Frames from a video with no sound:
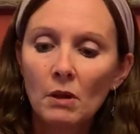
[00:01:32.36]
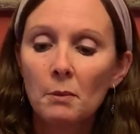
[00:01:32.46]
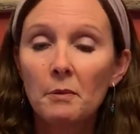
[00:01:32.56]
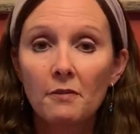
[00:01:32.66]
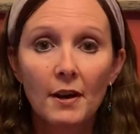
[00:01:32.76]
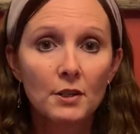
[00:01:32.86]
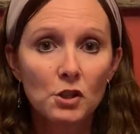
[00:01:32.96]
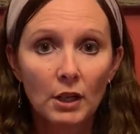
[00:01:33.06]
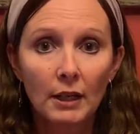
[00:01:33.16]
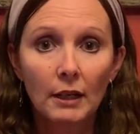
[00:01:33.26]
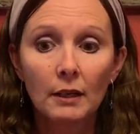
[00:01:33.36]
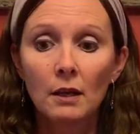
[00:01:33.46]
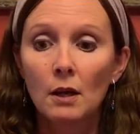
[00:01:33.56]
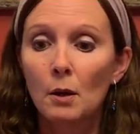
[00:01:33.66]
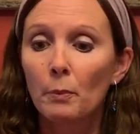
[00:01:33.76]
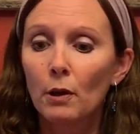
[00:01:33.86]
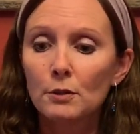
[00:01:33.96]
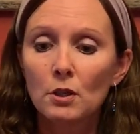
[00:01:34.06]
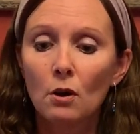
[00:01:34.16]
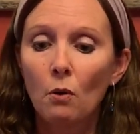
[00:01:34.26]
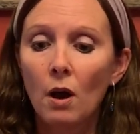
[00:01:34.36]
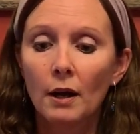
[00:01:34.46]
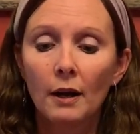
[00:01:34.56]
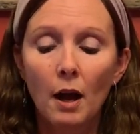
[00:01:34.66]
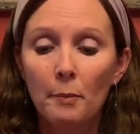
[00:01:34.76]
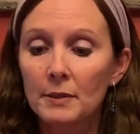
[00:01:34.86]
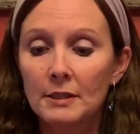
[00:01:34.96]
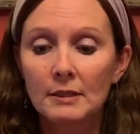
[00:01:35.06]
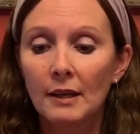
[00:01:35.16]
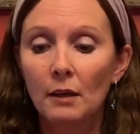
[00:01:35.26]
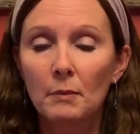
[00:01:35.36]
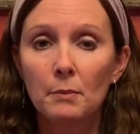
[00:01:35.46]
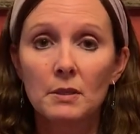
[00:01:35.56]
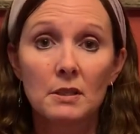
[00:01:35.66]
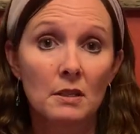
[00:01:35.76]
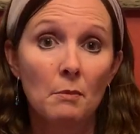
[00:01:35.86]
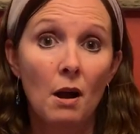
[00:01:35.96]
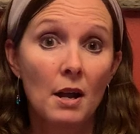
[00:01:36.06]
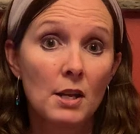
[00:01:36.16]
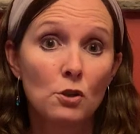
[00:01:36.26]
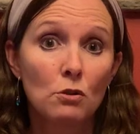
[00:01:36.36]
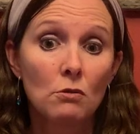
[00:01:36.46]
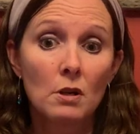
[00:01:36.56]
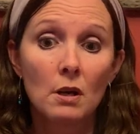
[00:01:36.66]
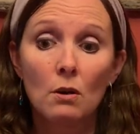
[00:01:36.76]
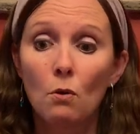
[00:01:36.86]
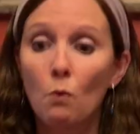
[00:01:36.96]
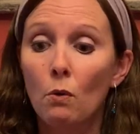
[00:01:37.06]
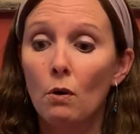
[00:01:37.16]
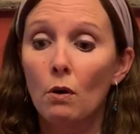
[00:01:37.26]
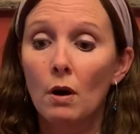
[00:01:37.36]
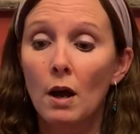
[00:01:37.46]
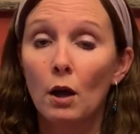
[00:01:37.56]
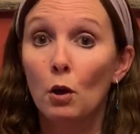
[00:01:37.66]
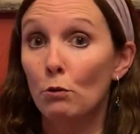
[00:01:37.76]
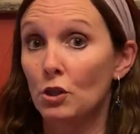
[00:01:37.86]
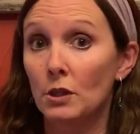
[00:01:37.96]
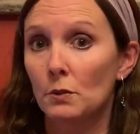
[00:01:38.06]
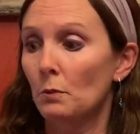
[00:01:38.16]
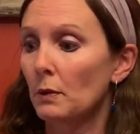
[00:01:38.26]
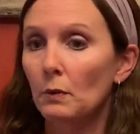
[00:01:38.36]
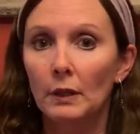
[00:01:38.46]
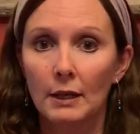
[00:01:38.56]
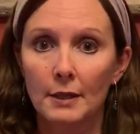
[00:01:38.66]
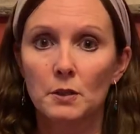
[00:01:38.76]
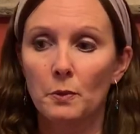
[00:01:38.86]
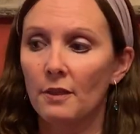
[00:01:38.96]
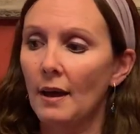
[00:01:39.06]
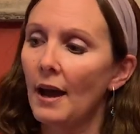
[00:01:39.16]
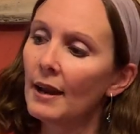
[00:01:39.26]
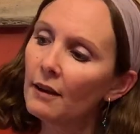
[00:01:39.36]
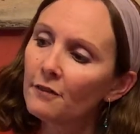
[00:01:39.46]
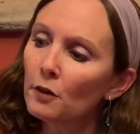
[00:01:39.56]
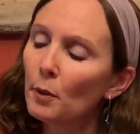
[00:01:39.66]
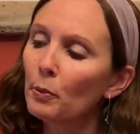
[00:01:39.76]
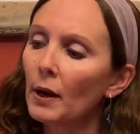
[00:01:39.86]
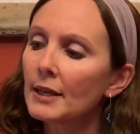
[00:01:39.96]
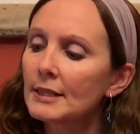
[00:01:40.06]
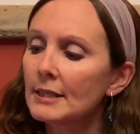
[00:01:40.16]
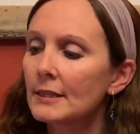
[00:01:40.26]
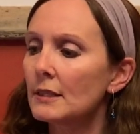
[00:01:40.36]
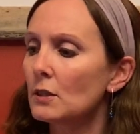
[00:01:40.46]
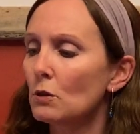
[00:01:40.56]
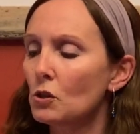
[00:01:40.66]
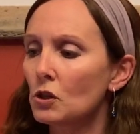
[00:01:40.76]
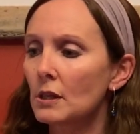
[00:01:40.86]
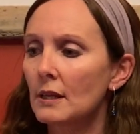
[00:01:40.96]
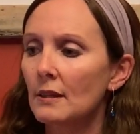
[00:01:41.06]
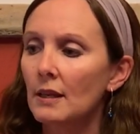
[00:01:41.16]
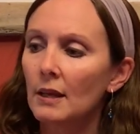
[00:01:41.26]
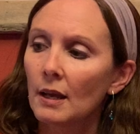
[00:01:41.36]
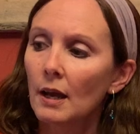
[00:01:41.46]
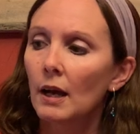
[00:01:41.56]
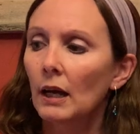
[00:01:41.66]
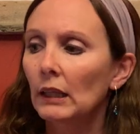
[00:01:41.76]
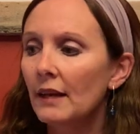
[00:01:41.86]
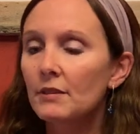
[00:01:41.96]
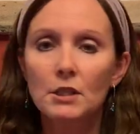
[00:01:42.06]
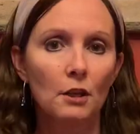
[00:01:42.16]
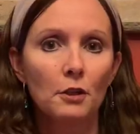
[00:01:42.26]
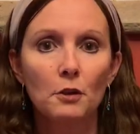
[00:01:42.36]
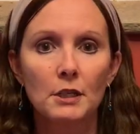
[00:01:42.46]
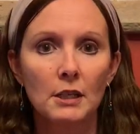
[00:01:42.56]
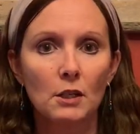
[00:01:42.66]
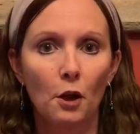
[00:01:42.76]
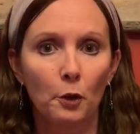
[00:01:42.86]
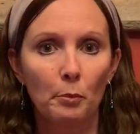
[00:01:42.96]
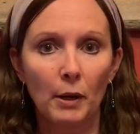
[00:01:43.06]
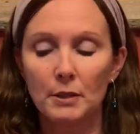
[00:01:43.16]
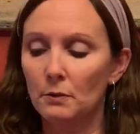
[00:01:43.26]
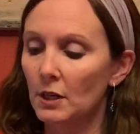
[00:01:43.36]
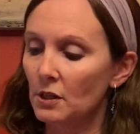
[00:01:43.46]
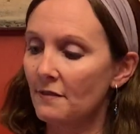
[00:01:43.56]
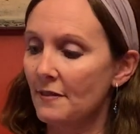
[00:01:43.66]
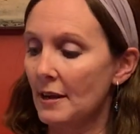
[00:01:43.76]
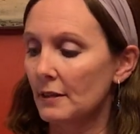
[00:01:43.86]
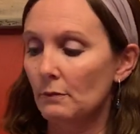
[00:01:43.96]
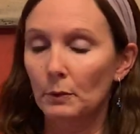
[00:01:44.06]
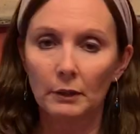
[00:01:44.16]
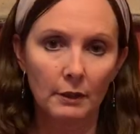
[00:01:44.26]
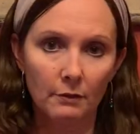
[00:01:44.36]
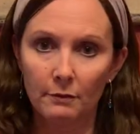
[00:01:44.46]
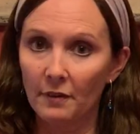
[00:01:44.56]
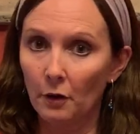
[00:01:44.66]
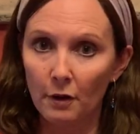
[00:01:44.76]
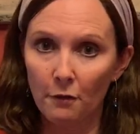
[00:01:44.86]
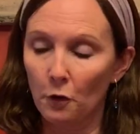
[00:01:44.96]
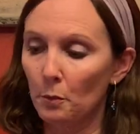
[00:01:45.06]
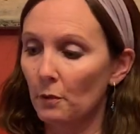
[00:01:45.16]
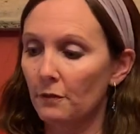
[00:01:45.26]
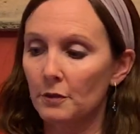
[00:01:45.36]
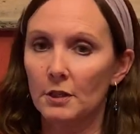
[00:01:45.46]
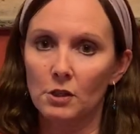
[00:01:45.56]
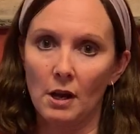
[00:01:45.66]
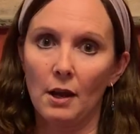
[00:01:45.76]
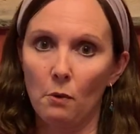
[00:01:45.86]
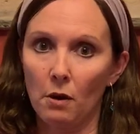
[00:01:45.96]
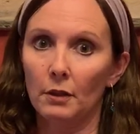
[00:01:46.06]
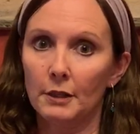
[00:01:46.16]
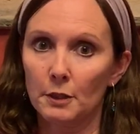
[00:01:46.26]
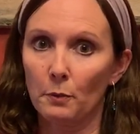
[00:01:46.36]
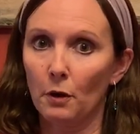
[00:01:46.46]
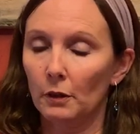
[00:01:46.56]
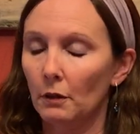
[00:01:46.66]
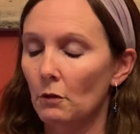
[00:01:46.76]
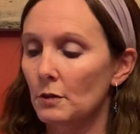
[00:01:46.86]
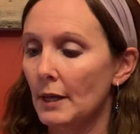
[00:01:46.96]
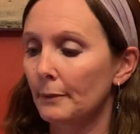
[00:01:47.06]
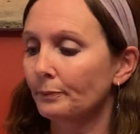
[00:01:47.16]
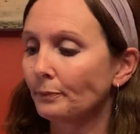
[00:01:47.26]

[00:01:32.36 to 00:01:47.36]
maybe fried chicken, but also on an opposite scale, maybe some ahi tuna or goat cheese. It would be really nice with that. And for a price, this is usually in the $11 to $13 price range, I find. Really very affordable for such a high quality sparkling rosé,